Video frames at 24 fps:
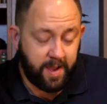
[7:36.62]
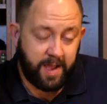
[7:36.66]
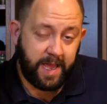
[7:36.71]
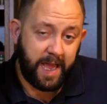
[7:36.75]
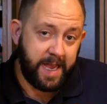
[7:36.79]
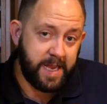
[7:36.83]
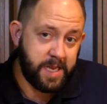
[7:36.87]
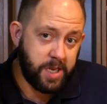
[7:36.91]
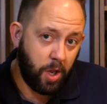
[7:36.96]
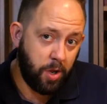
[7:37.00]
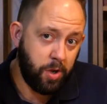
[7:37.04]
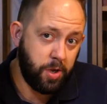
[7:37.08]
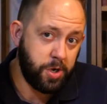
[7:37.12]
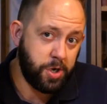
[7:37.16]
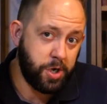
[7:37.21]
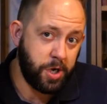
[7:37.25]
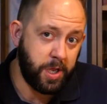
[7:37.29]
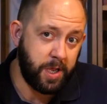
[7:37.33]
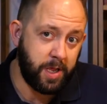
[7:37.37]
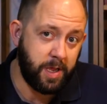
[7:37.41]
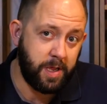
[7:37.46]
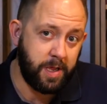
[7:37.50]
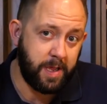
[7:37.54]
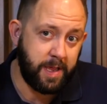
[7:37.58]

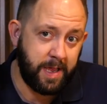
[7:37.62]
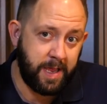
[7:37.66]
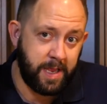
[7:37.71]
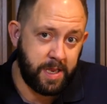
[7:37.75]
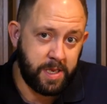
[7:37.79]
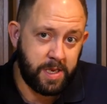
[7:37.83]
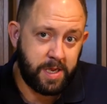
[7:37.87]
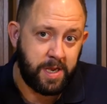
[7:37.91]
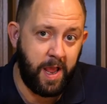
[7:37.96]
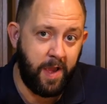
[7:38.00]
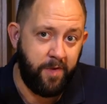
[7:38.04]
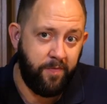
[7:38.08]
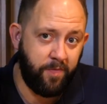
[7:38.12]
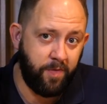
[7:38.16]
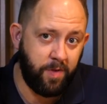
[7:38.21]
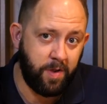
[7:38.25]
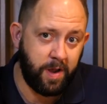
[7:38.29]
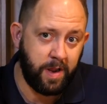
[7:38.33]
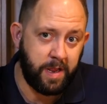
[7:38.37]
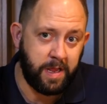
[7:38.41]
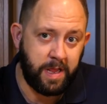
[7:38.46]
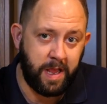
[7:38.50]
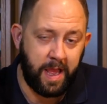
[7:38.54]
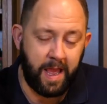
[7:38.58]
Caseology is
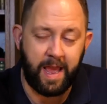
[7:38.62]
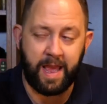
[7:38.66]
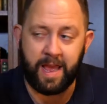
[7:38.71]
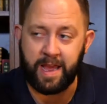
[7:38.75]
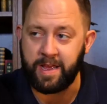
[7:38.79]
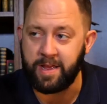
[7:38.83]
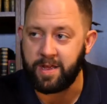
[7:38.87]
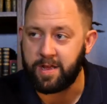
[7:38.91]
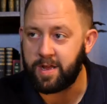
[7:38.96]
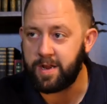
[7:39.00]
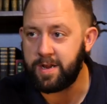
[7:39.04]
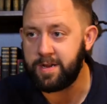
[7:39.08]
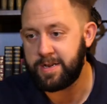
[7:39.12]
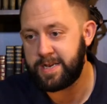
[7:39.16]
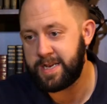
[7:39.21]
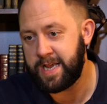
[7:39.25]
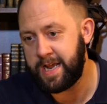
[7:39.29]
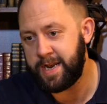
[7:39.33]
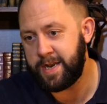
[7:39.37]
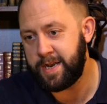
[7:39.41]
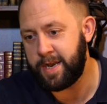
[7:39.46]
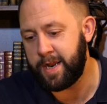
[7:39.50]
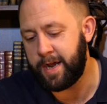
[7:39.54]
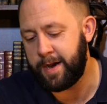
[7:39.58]
definitely a
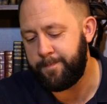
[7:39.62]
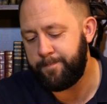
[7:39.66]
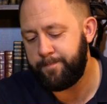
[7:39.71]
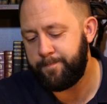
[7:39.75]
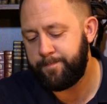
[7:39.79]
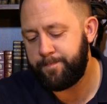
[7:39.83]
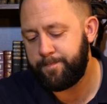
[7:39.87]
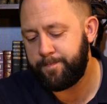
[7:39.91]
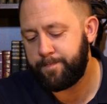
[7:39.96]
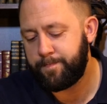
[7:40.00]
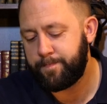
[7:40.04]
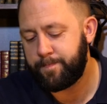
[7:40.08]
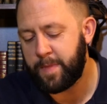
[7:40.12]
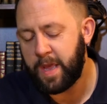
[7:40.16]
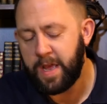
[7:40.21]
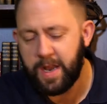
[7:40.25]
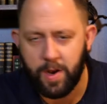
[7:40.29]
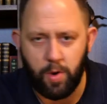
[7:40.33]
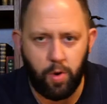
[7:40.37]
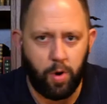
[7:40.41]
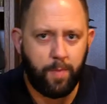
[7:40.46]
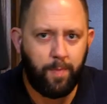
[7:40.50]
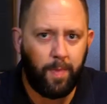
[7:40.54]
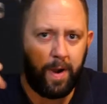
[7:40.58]
contender.
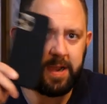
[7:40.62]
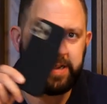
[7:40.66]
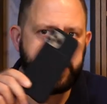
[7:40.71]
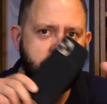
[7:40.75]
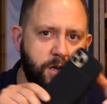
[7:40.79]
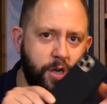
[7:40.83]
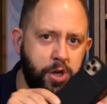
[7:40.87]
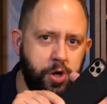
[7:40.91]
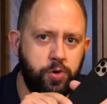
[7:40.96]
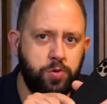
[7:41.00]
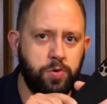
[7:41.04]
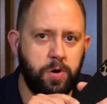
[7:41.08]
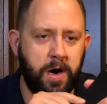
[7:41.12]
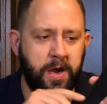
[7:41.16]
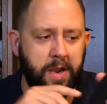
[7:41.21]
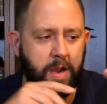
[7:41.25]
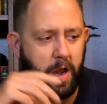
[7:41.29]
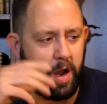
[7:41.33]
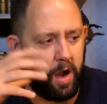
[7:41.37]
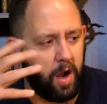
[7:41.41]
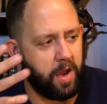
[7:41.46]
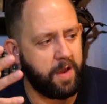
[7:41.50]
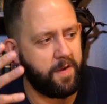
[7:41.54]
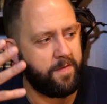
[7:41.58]
Now, I might do
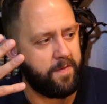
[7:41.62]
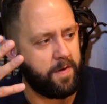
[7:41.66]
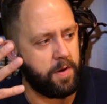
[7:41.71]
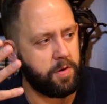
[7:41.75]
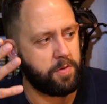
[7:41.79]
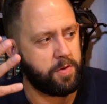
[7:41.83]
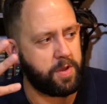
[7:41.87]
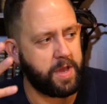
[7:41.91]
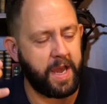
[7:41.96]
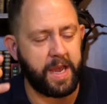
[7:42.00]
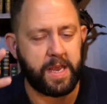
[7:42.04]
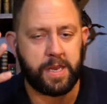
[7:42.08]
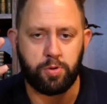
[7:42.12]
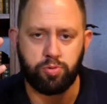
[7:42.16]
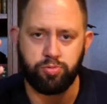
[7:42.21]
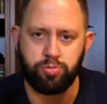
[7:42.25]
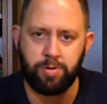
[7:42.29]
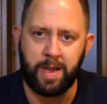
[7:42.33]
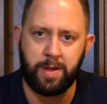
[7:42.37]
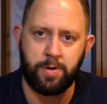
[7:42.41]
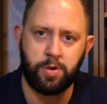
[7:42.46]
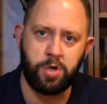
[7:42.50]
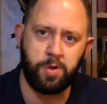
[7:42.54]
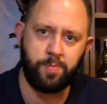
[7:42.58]
an iPhone case
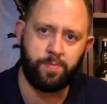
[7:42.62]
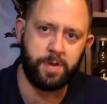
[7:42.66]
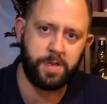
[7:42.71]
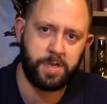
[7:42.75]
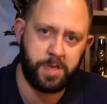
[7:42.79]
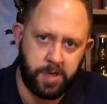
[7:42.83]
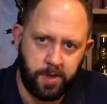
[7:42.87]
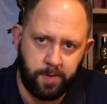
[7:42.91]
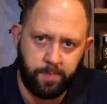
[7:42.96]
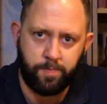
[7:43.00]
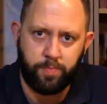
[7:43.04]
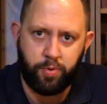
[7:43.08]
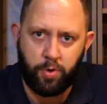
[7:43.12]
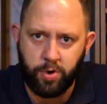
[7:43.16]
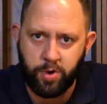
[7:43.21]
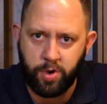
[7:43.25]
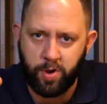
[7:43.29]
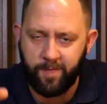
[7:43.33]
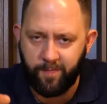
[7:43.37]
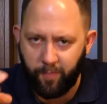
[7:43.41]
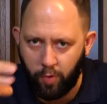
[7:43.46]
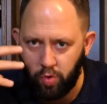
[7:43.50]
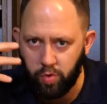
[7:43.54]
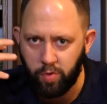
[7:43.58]
roundup at some
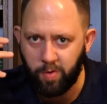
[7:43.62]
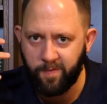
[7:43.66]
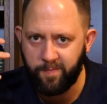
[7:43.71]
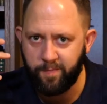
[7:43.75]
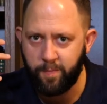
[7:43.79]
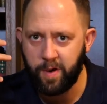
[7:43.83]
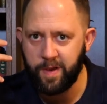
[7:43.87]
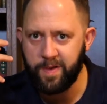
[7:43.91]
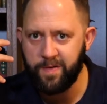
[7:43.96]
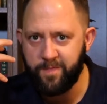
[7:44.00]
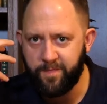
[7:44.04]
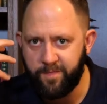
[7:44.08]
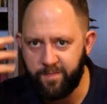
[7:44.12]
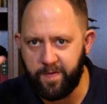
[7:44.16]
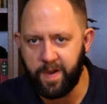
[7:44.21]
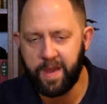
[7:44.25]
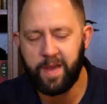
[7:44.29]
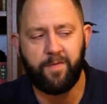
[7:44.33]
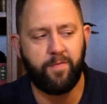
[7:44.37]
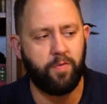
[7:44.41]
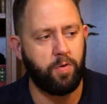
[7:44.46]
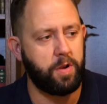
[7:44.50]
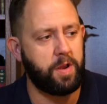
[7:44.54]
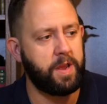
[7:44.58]
point of all of my
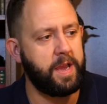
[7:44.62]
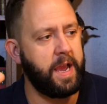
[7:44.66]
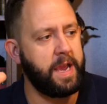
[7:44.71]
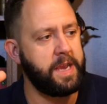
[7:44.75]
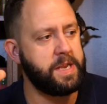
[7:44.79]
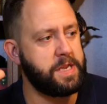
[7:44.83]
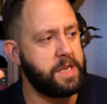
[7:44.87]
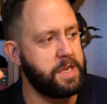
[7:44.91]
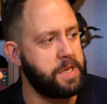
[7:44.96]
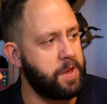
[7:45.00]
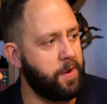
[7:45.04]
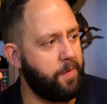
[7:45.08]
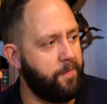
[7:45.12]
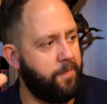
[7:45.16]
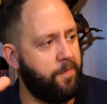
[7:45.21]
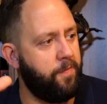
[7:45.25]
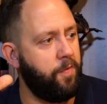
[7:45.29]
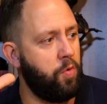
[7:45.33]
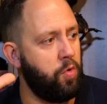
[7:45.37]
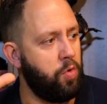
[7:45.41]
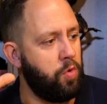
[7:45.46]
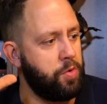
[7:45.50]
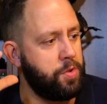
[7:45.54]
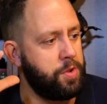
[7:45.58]
favourite cases
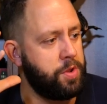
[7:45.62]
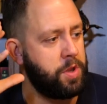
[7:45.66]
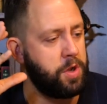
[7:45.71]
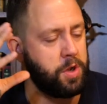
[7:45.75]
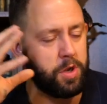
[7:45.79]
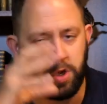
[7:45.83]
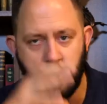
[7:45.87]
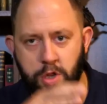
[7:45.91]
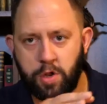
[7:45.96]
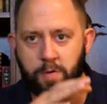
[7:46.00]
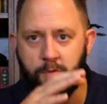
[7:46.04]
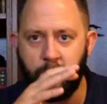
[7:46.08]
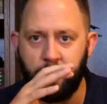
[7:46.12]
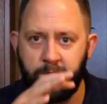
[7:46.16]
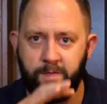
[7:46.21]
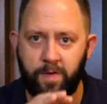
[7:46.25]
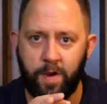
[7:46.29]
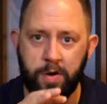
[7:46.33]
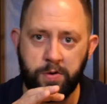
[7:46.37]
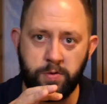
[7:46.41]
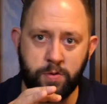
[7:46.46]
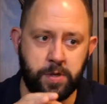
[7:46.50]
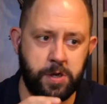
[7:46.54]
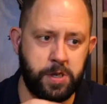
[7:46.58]
for the new
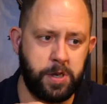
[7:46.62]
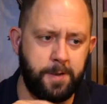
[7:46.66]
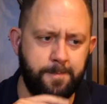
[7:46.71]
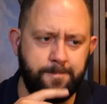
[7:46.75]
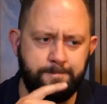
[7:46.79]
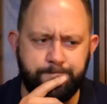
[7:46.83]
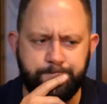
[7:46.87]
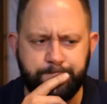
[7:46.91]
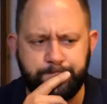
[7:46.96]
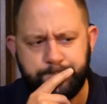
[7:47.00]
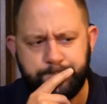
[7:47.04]
phones.